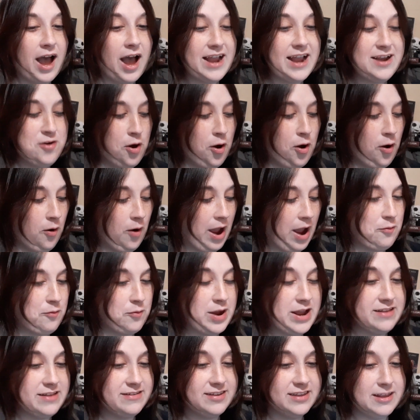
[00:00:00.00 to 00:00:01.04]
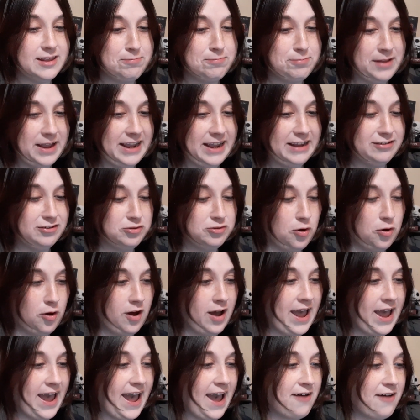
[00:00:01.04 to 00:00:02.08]
I know. I went to the Play
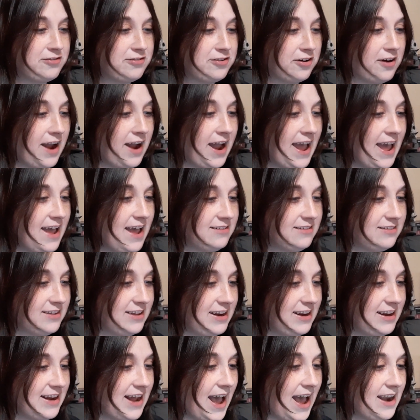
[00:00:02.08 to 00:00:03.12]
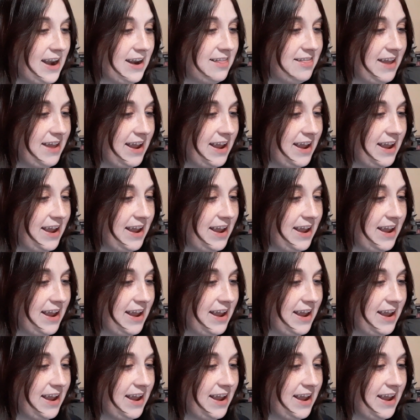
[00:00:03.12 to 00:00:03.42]
Store after I exited out of